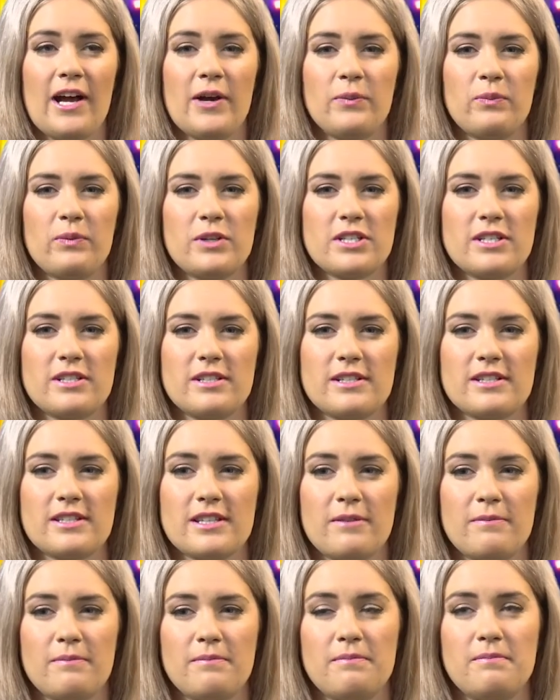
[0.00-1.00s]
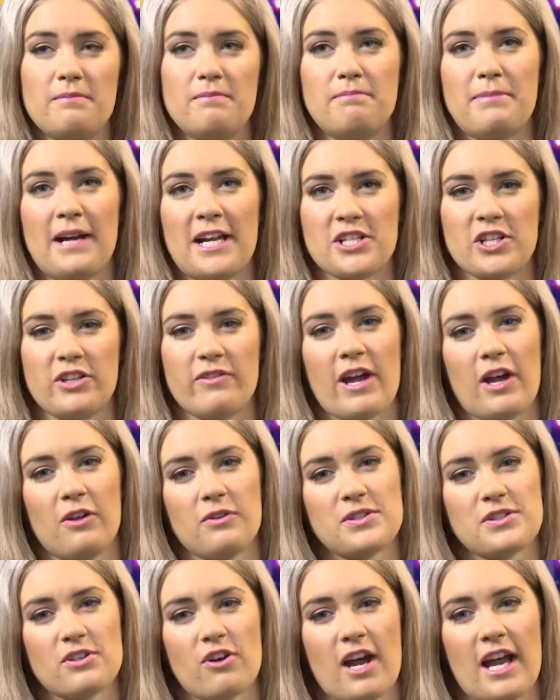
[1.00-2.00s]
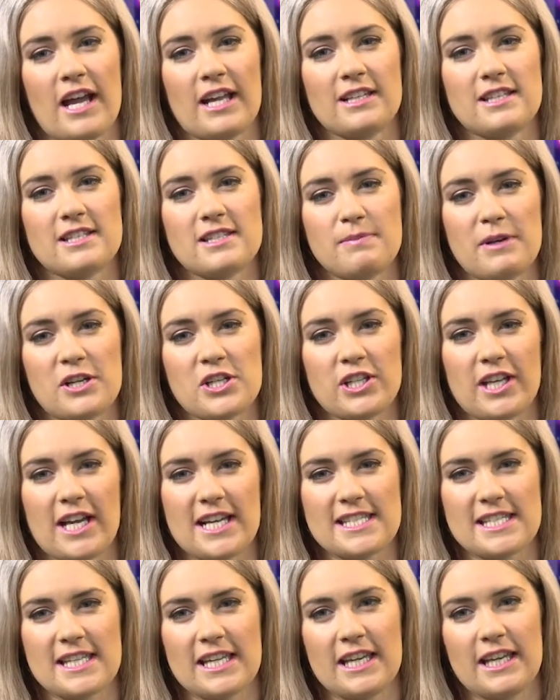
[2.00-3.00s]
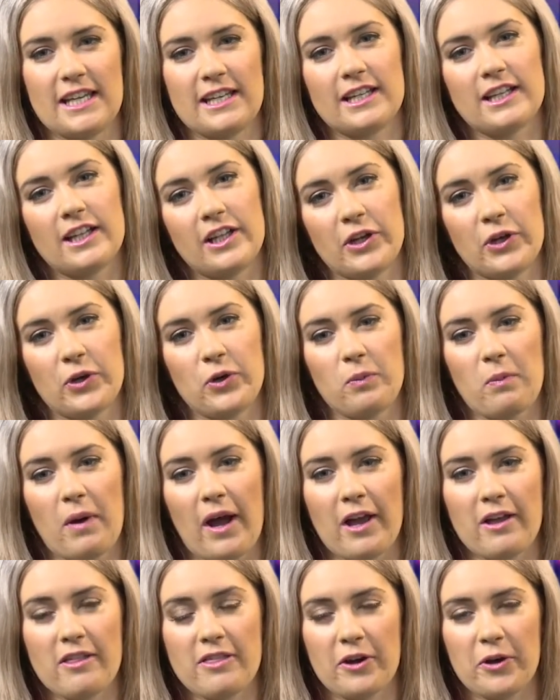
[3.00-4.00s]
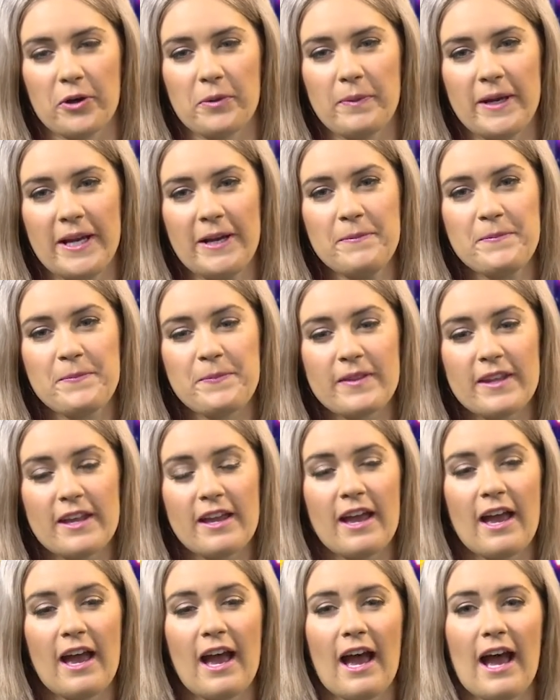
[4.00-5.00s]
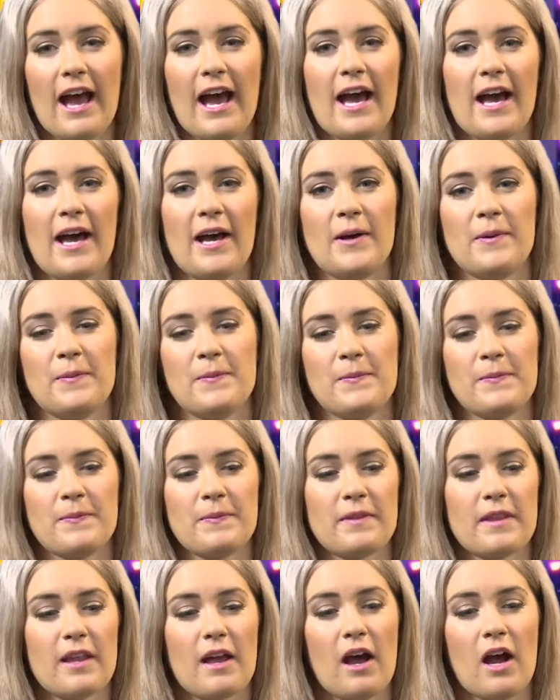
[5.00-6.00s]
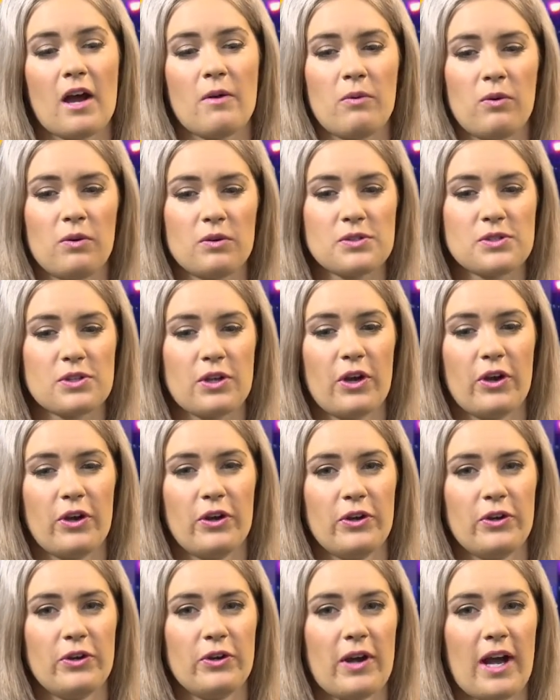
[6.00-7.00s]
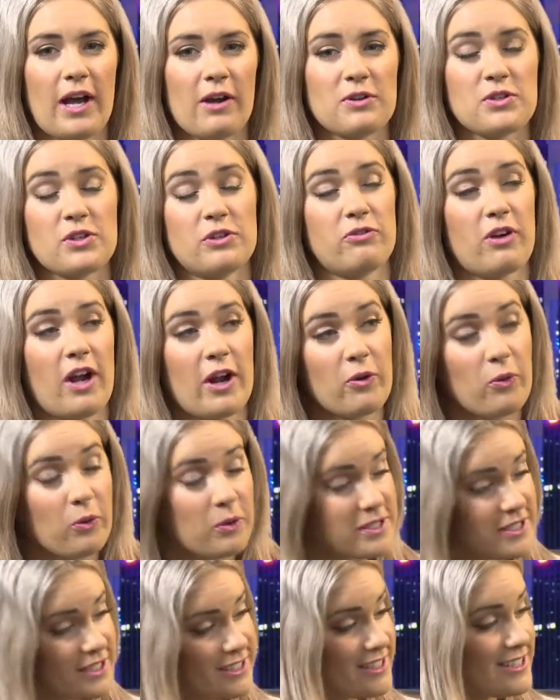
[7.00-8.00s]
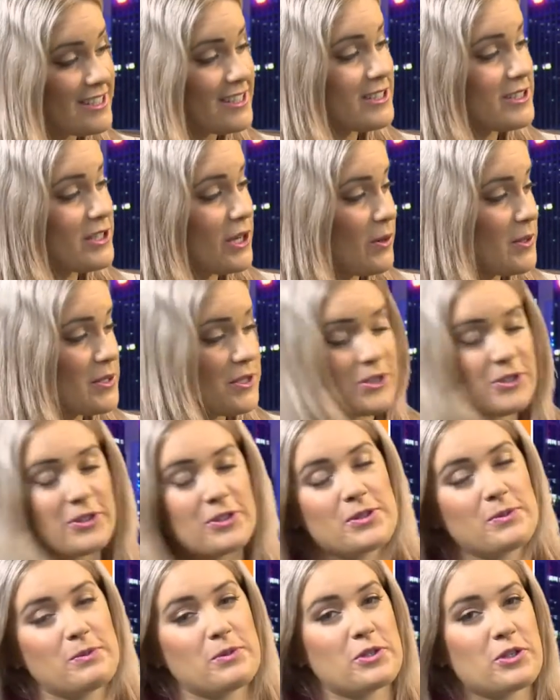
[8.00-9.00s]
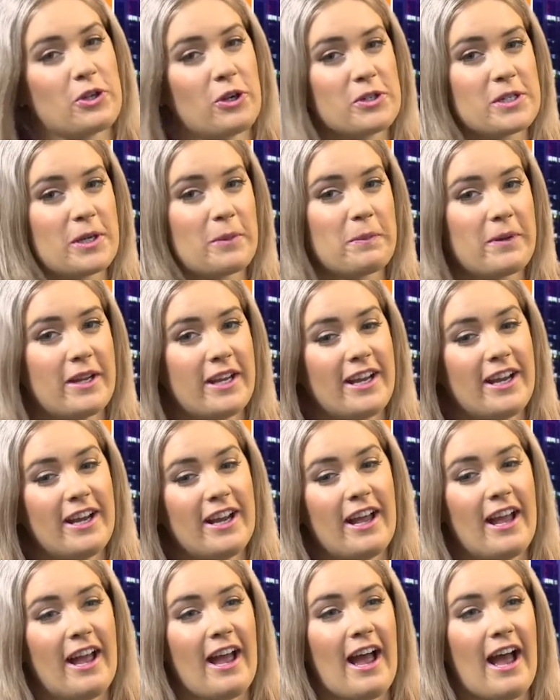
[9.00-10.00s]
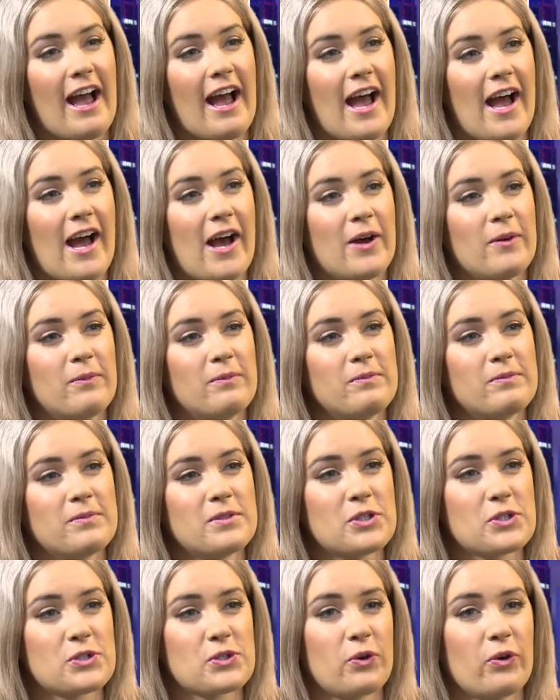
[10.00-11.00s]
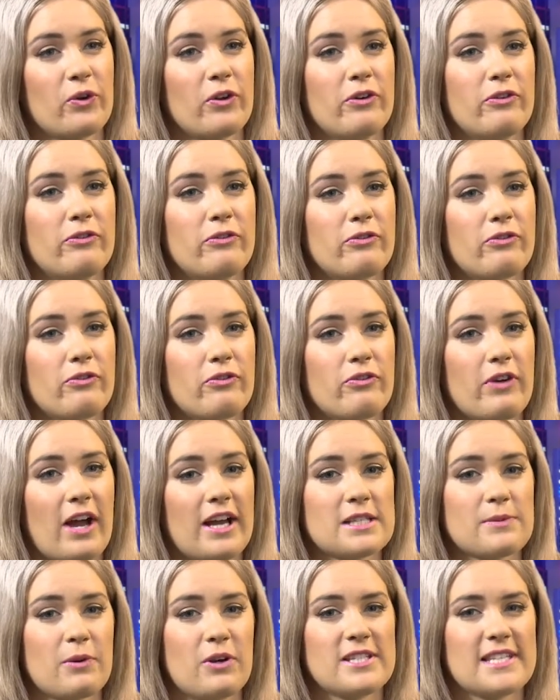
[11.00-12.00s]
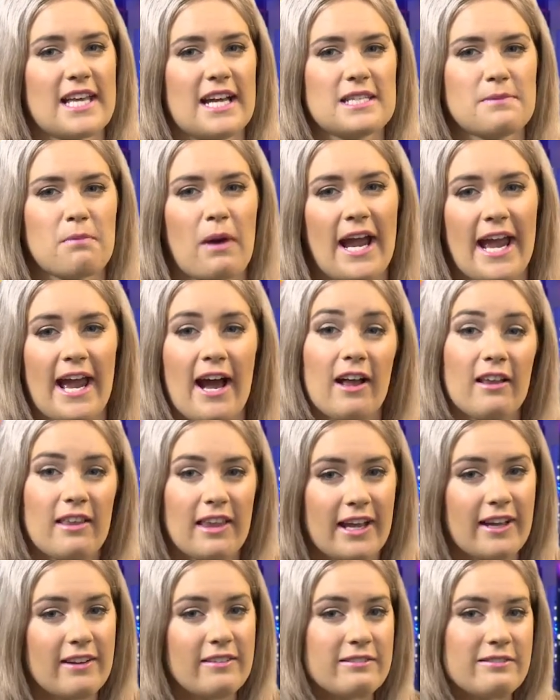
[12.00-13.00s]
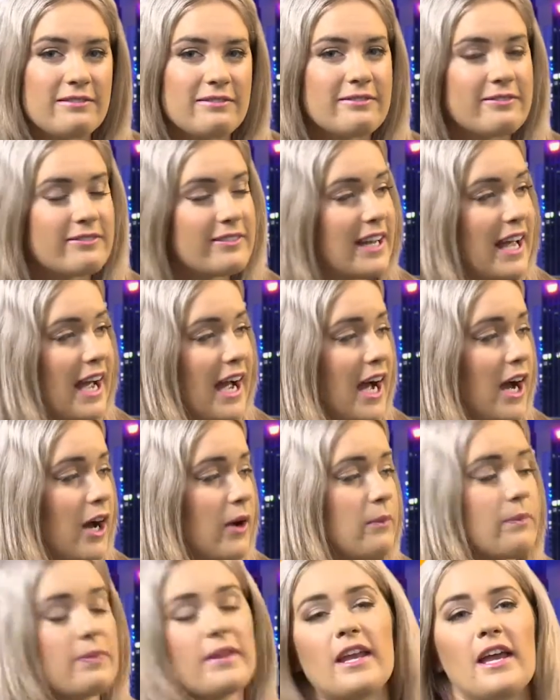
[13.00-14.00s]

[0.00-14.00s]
which is a Bachelor of Health Science, specialising in clinical myotherapy. I also ride horses, so I also do some show jumping to sort of, I suppose that's my outlet. Okay.